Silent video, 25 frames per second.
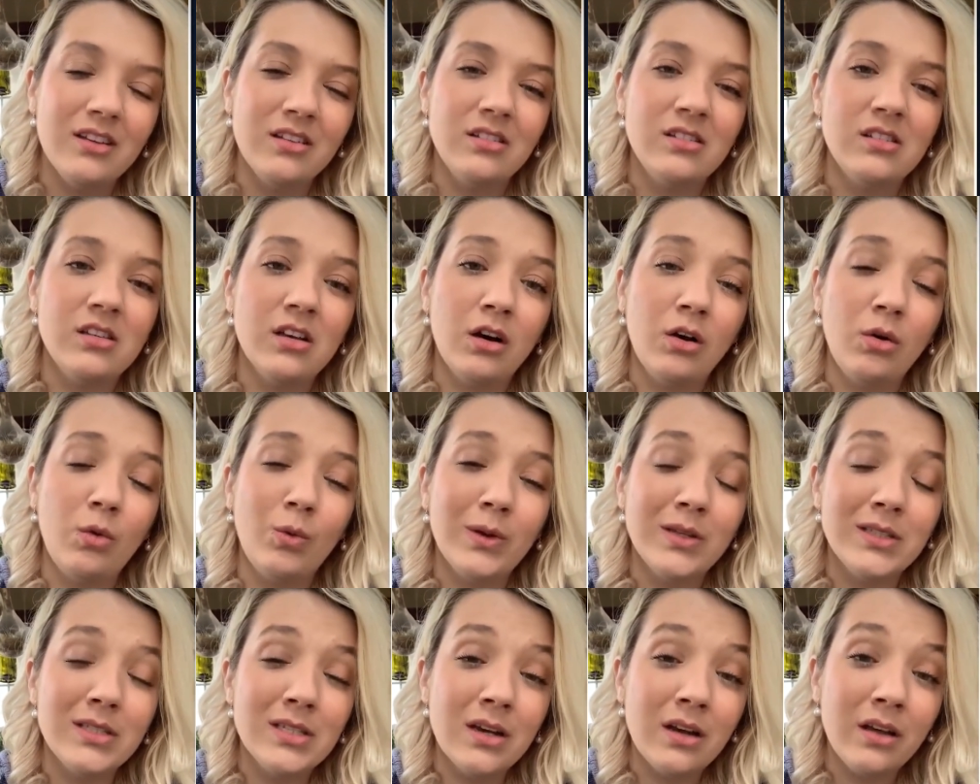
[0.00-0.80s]

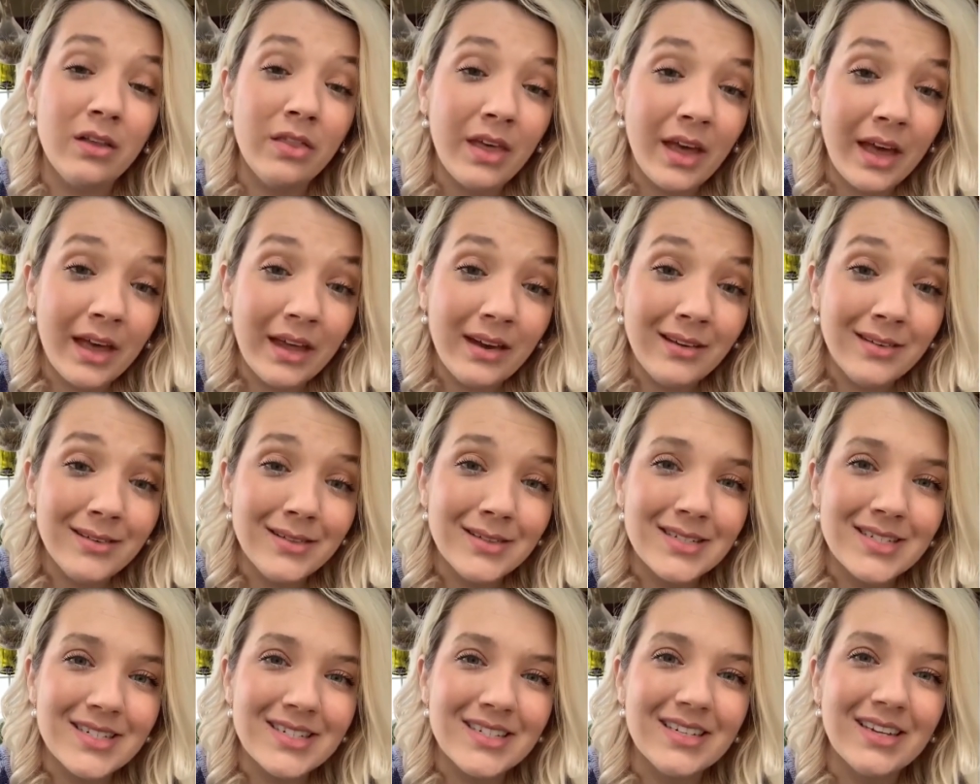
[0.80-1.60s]
So until then,
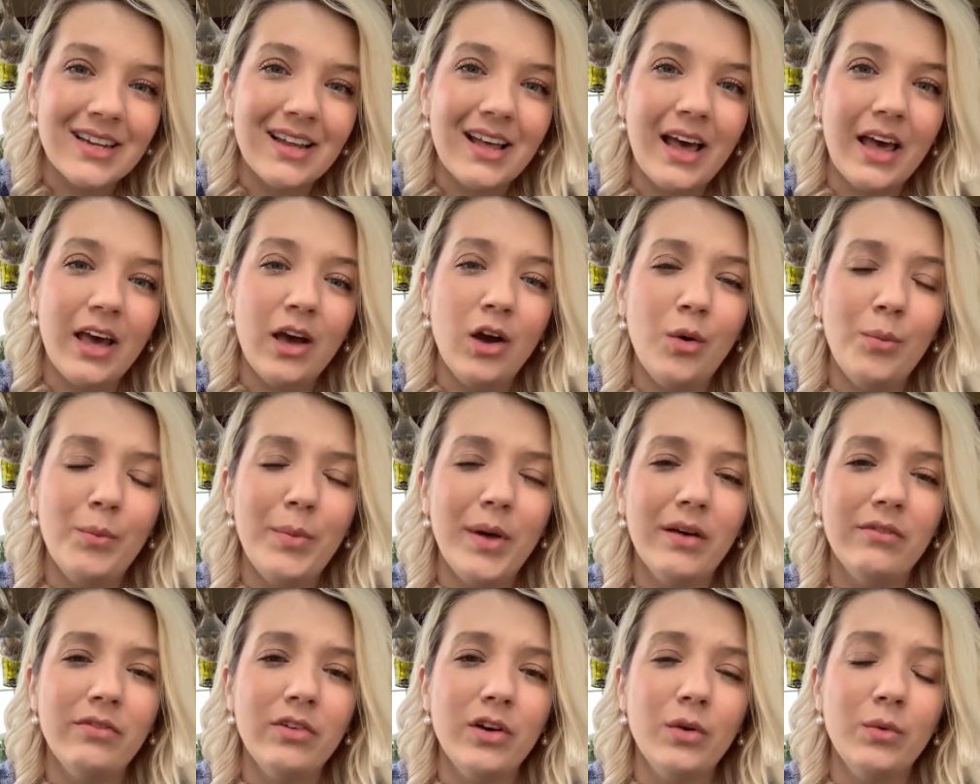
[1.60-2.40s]
I
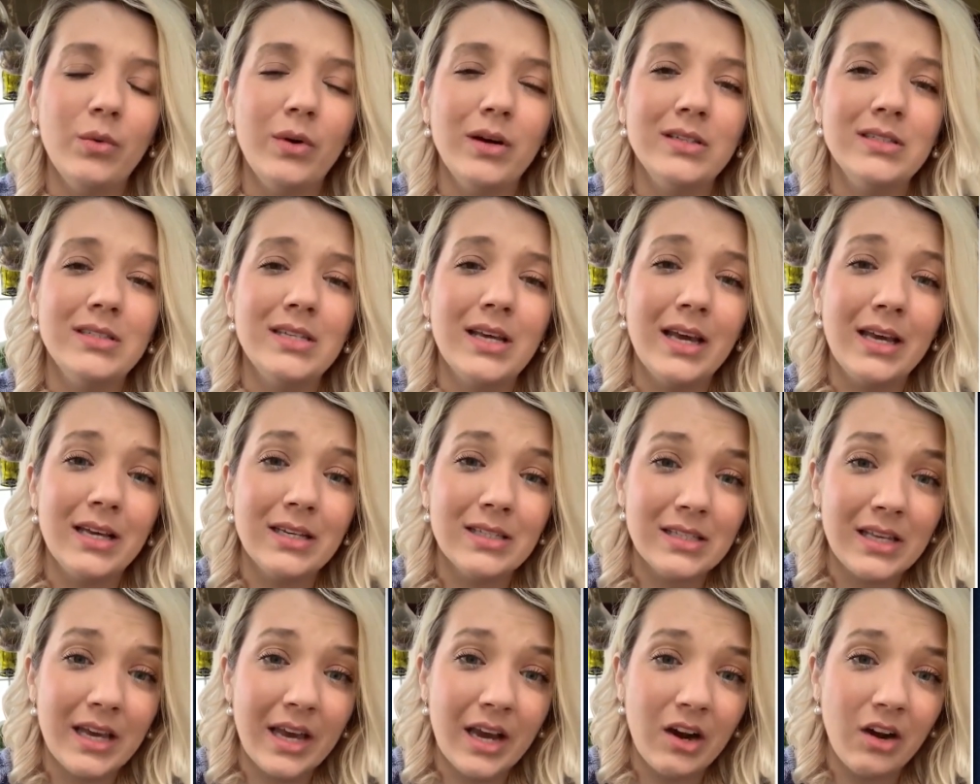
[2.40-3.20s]
hope everyone
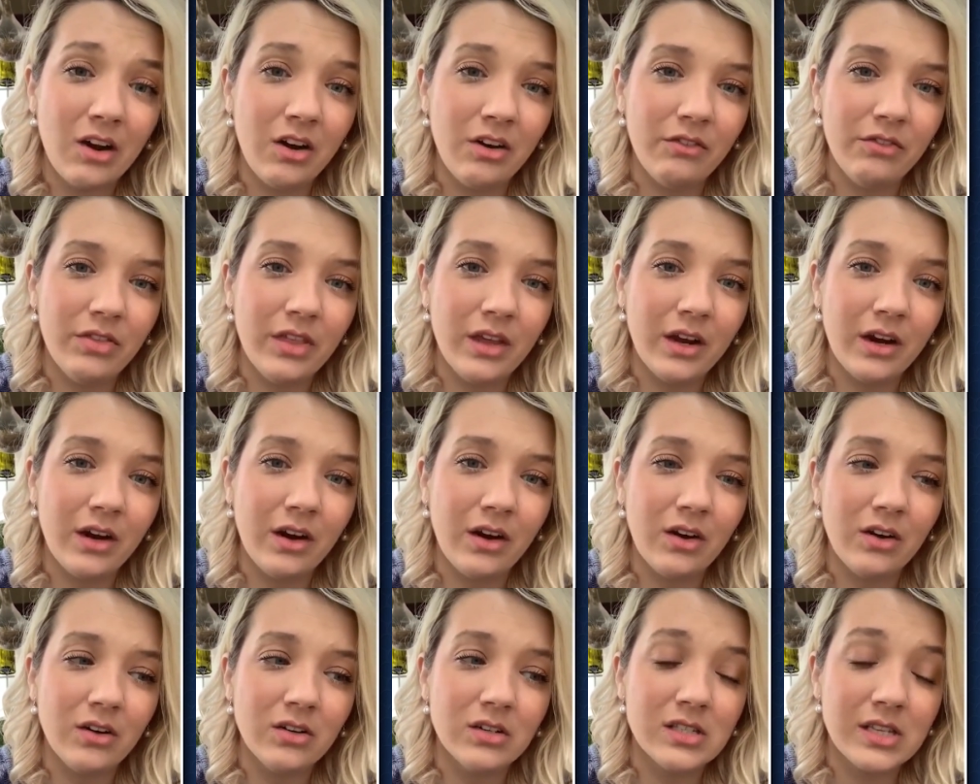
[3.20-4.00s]
takes care of
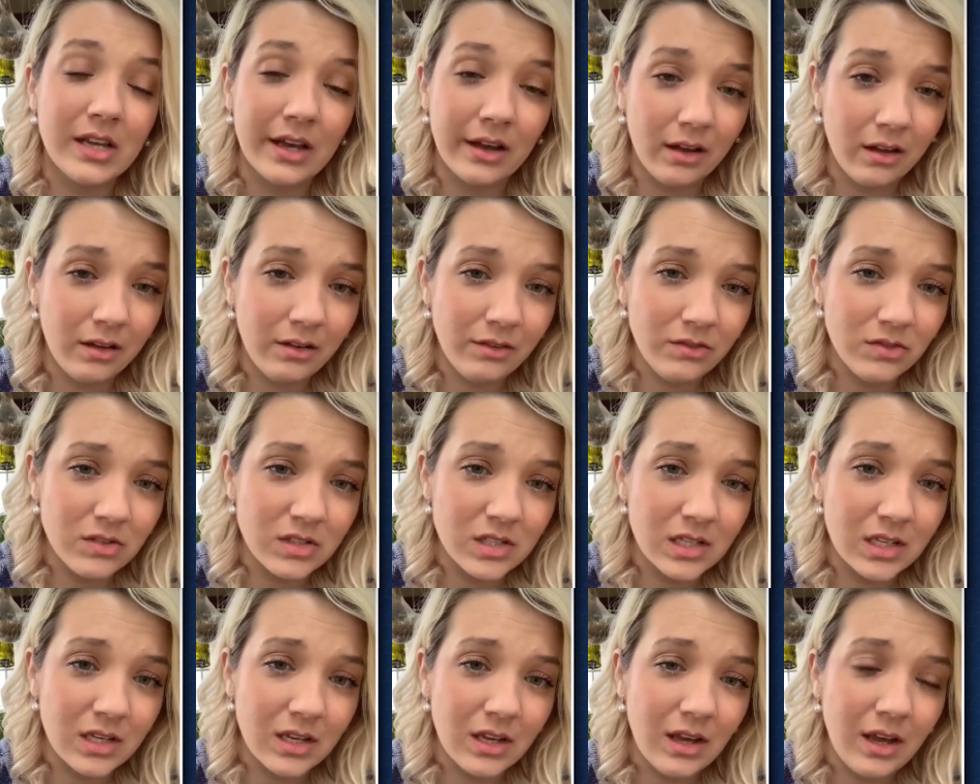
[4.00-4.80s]

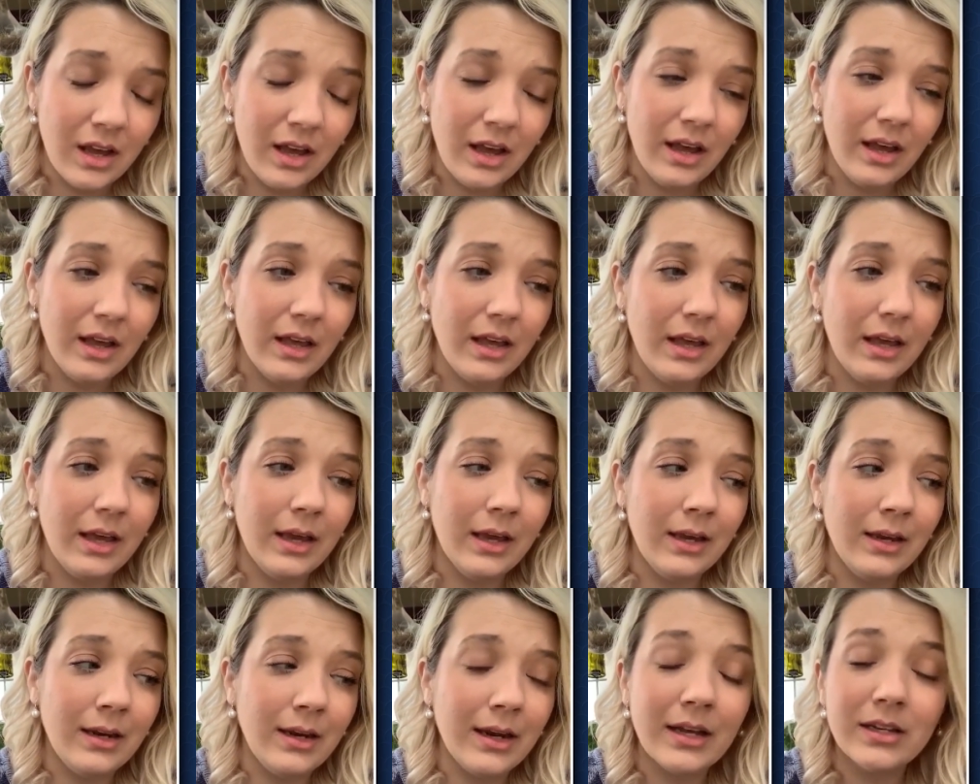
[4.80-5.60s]
themselves,
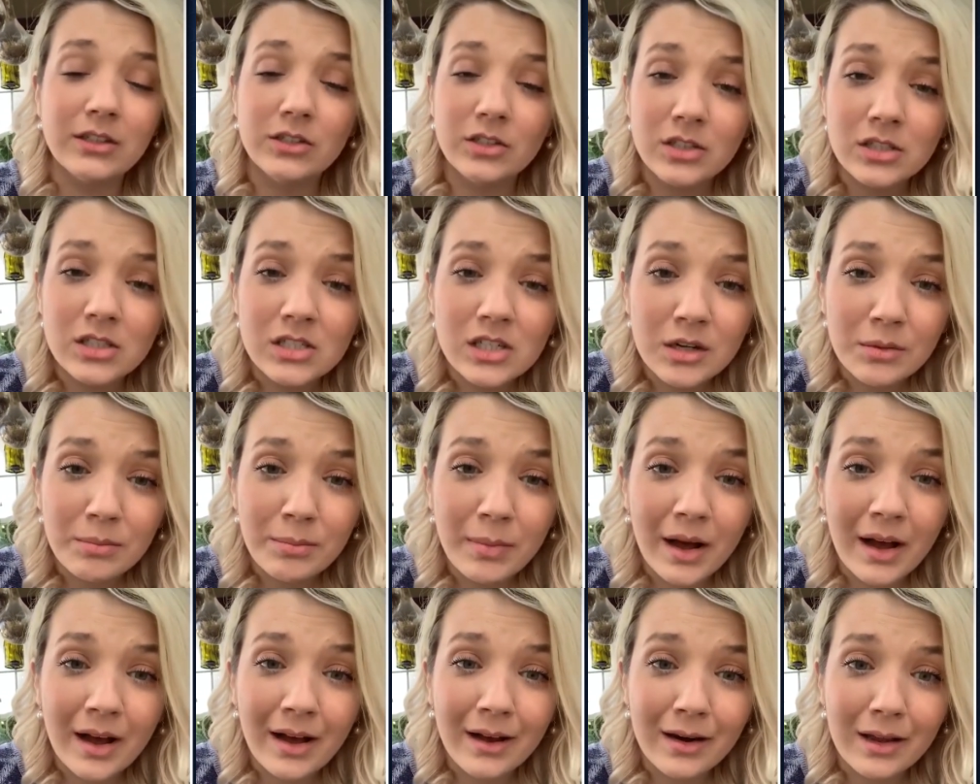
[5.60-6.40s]
and not just your
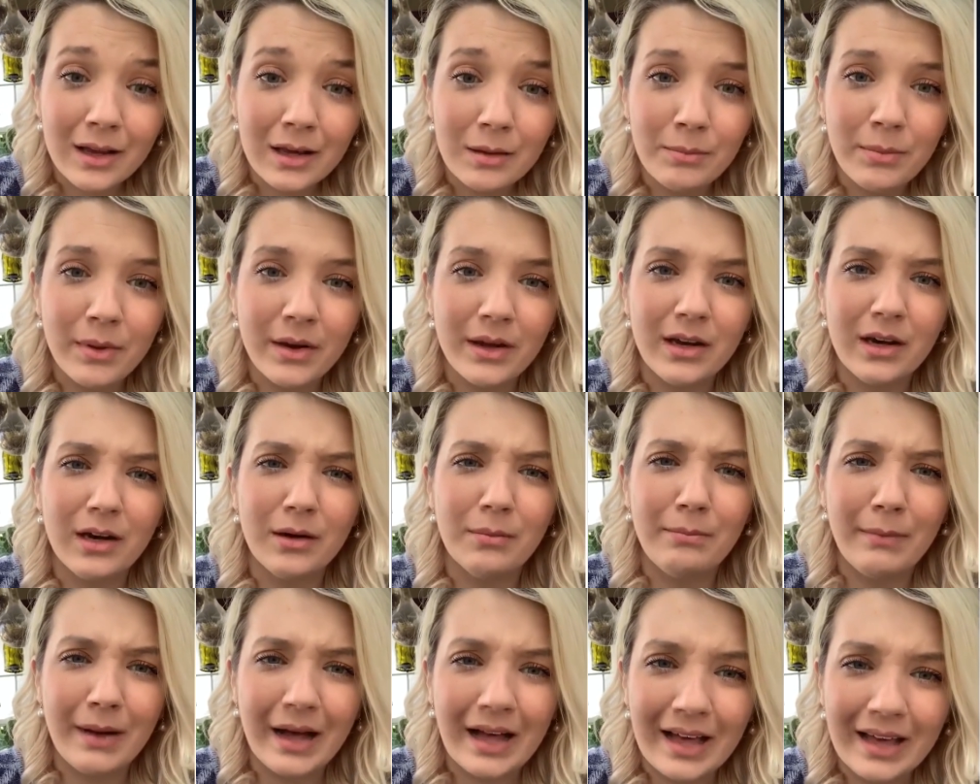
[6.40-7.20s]
body, but
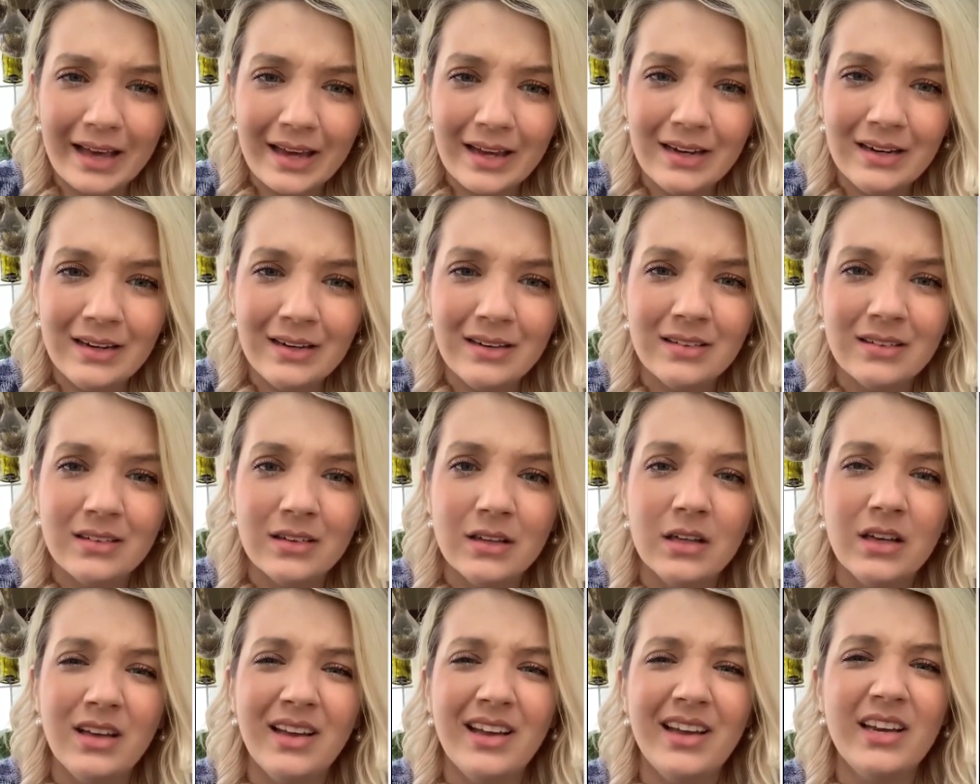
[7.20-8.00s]
your mind
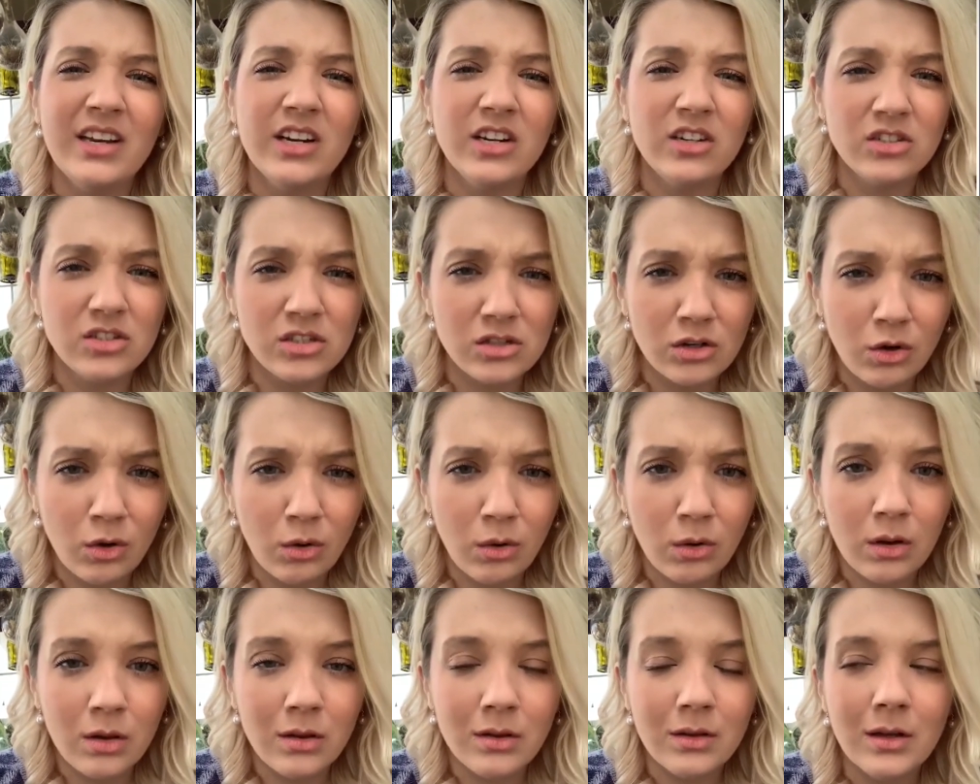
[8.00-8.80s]
and your
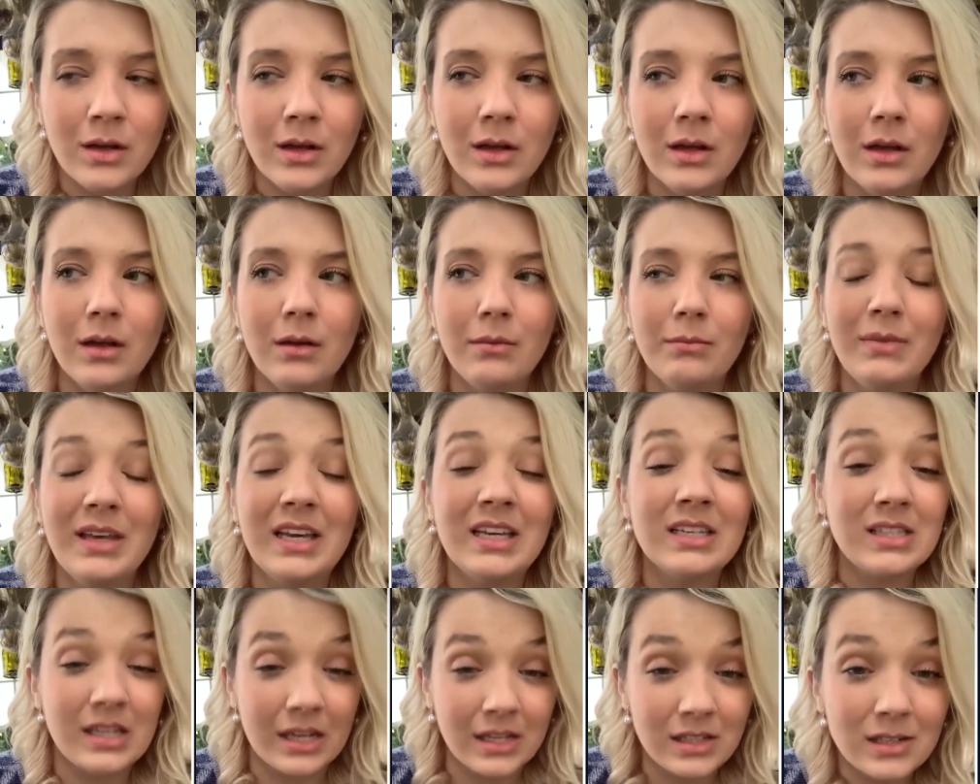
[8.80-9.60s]
soul,
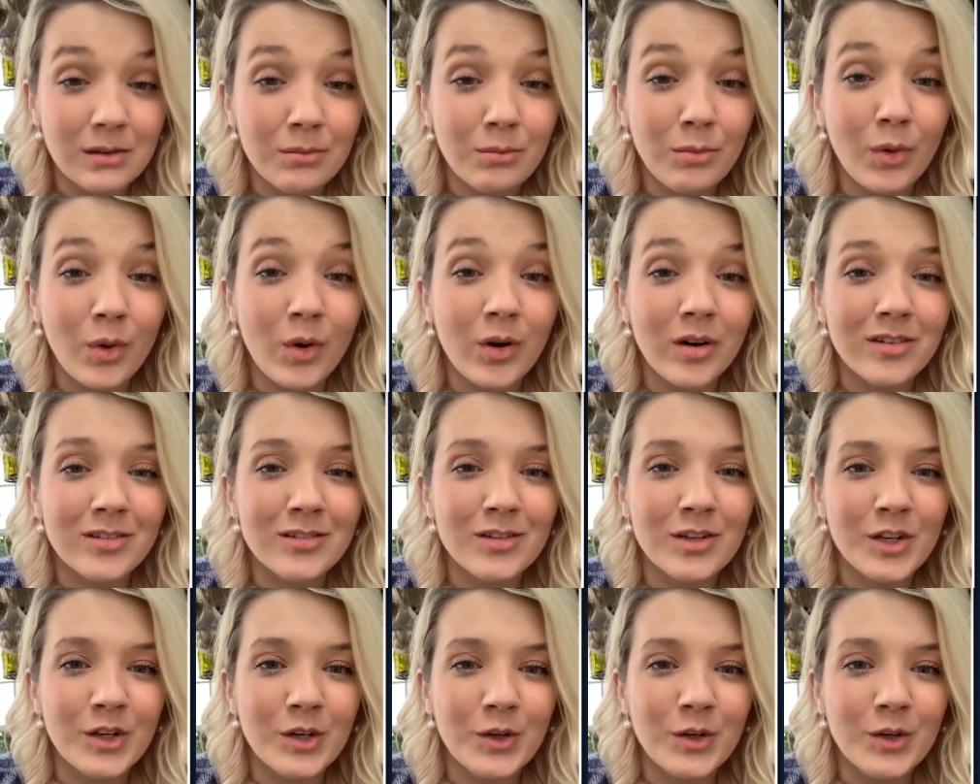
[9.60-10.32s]
because that's important